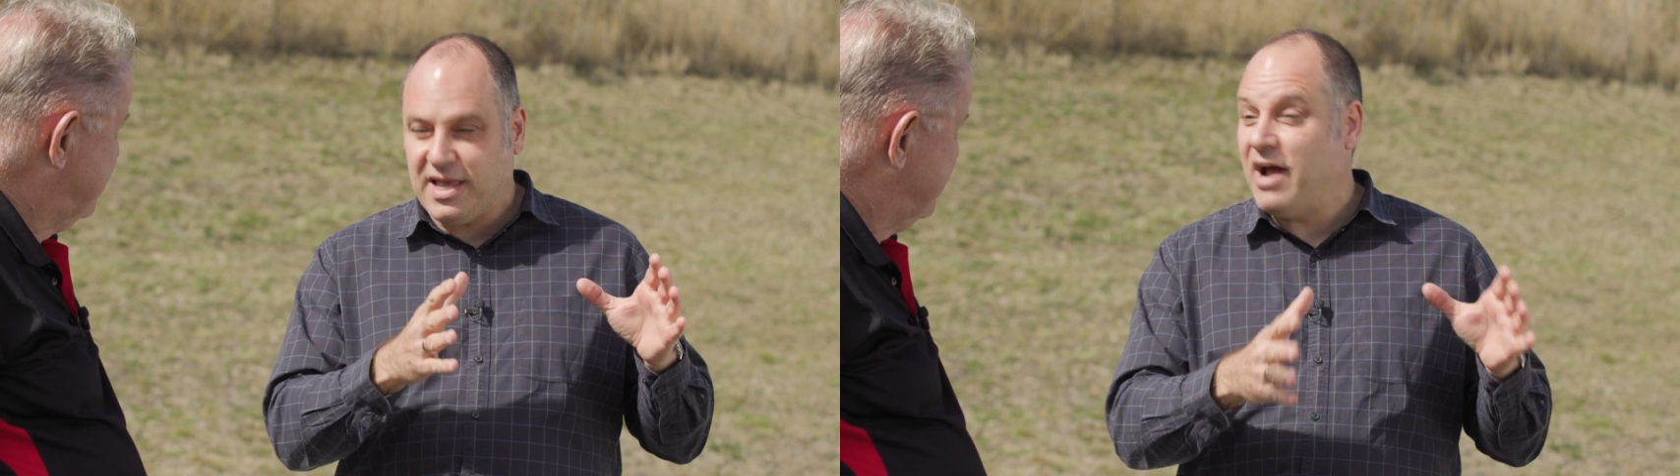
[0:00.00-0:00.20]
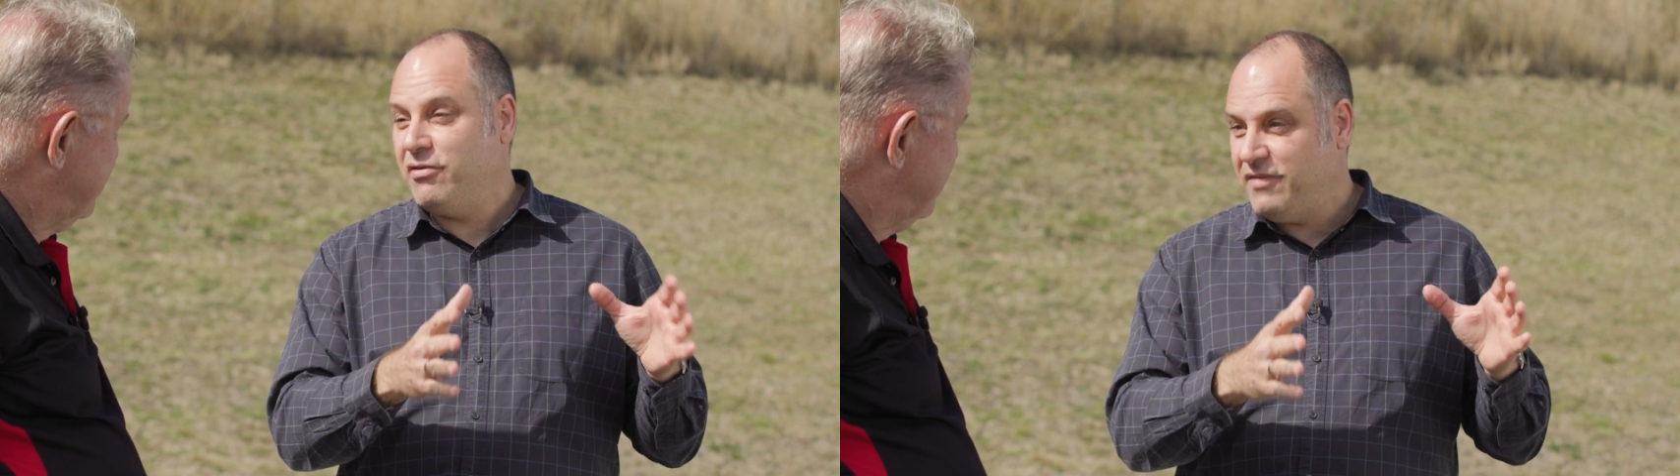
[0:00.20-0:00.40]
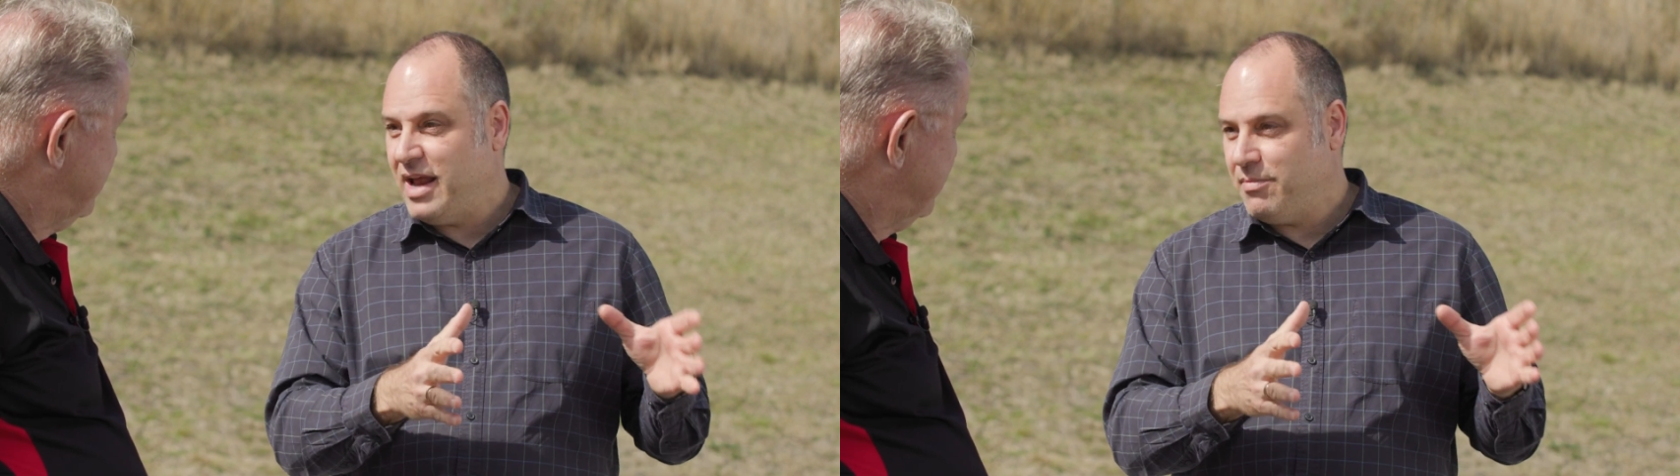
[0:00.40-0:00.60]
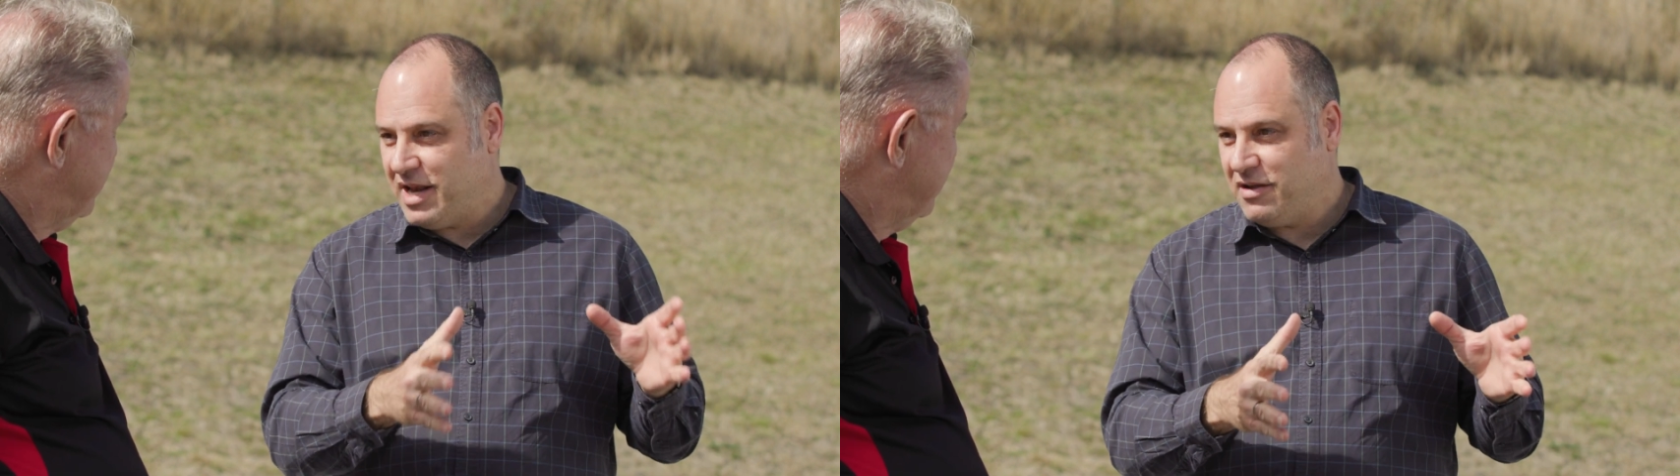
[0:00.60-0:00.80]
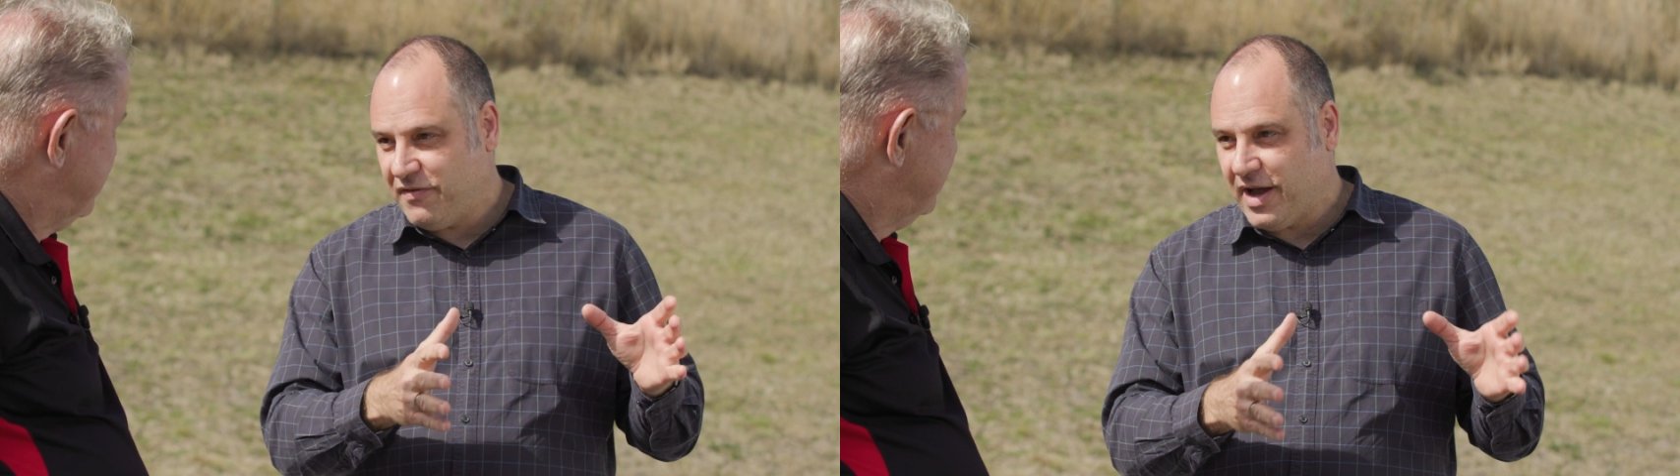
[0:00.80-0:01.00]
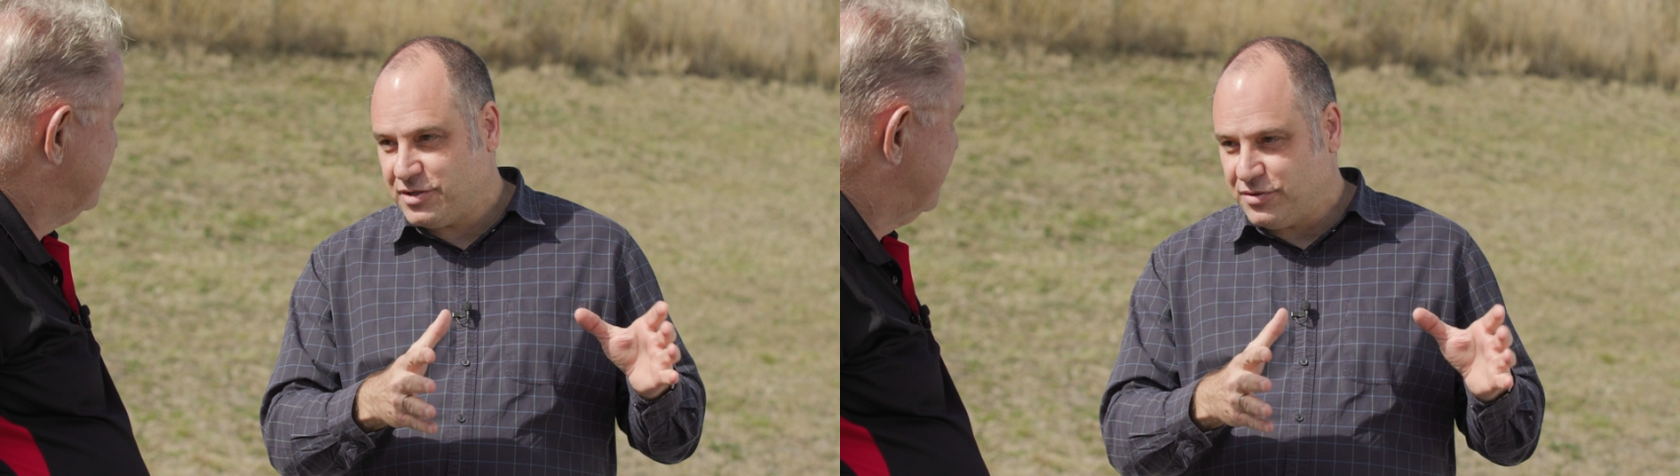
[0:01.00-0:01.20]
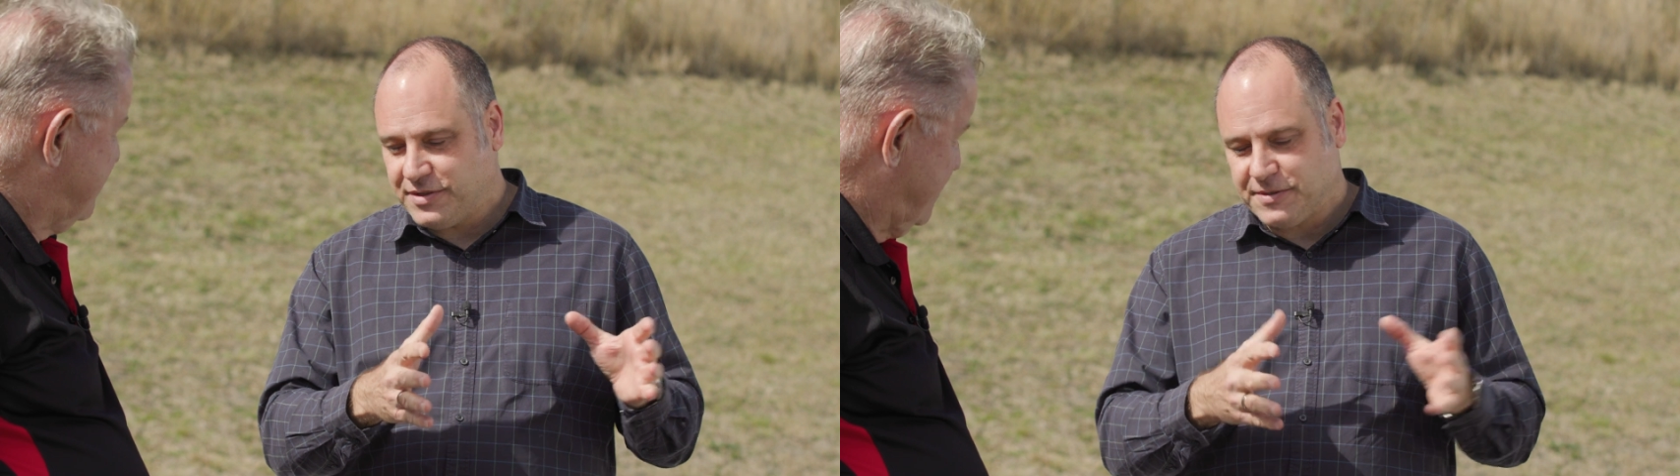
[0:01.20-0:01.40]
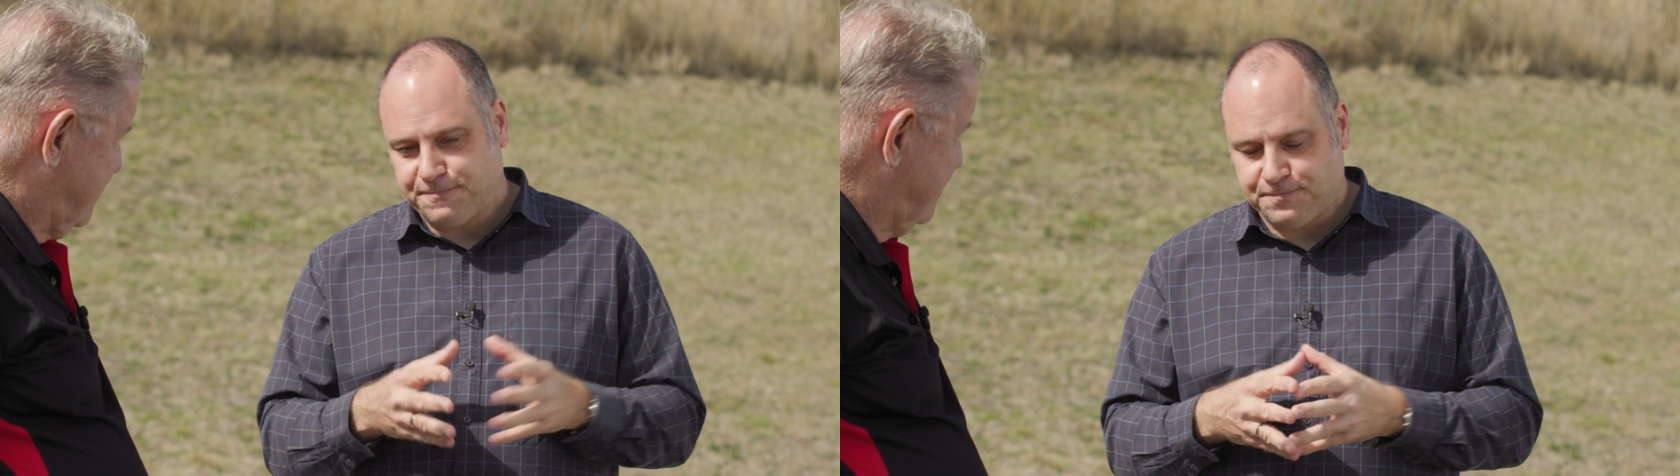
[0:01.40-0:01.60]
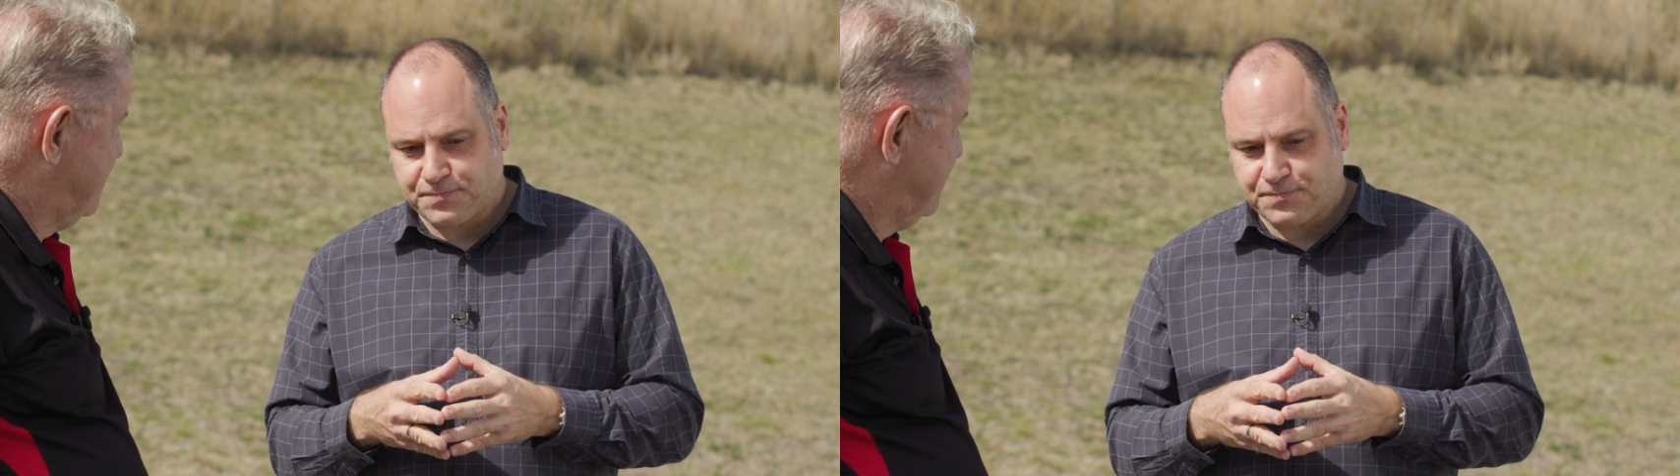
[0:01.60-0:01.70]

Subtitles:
caravan manufacturers.